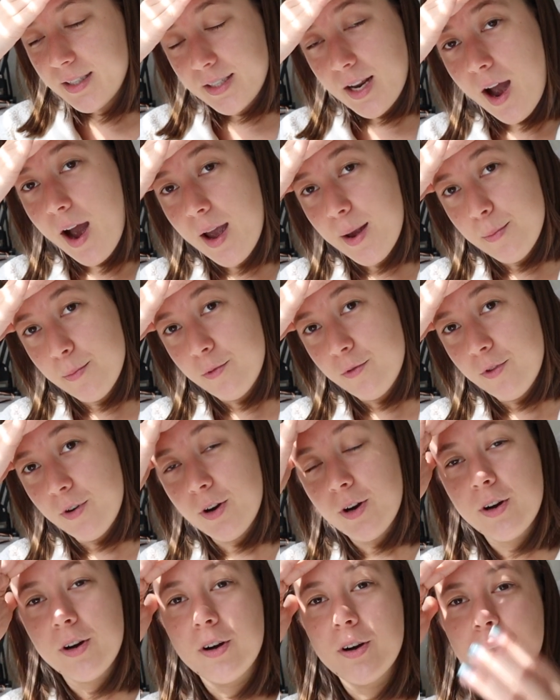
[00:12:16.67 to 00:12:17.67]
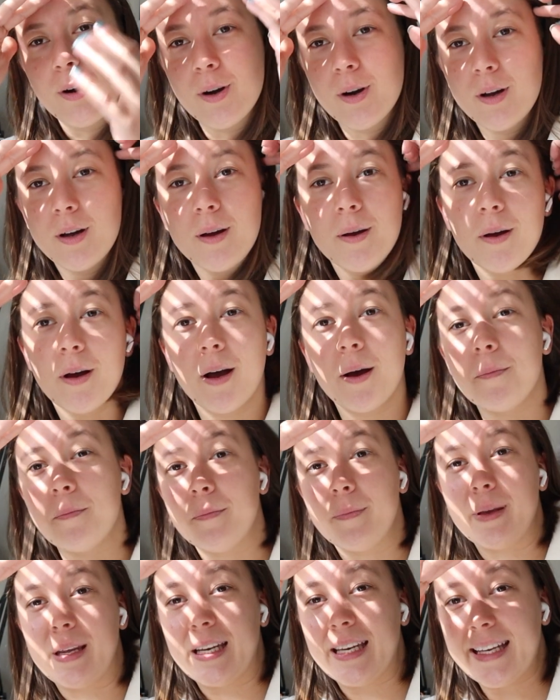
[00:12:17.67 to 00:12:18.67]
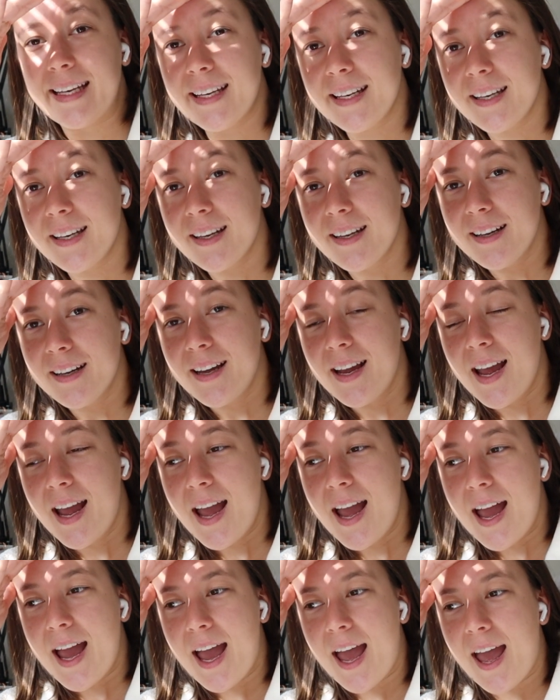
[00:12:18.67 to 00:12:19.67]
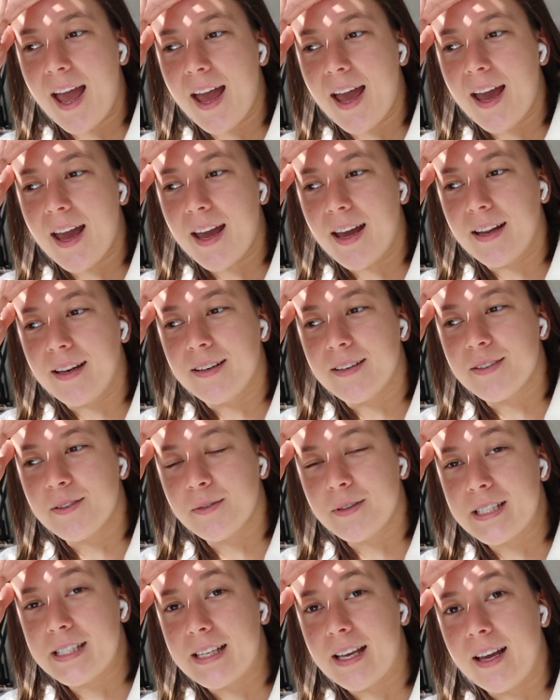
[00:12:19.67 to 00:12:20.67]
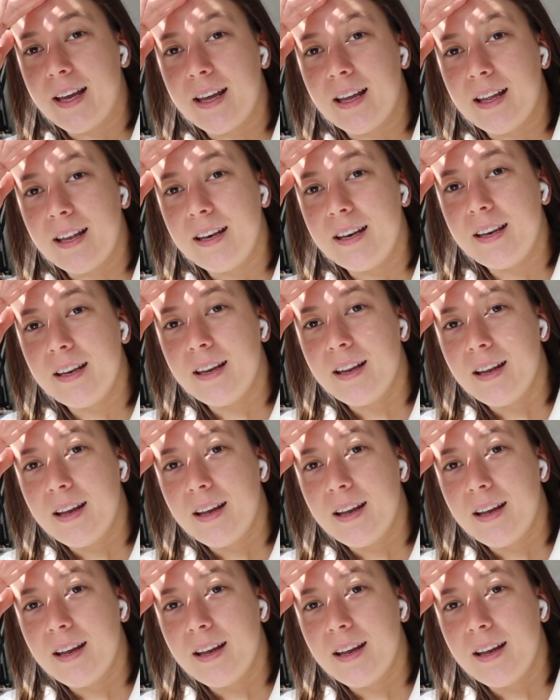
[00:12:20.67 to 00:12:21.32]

time for a meeting, and we said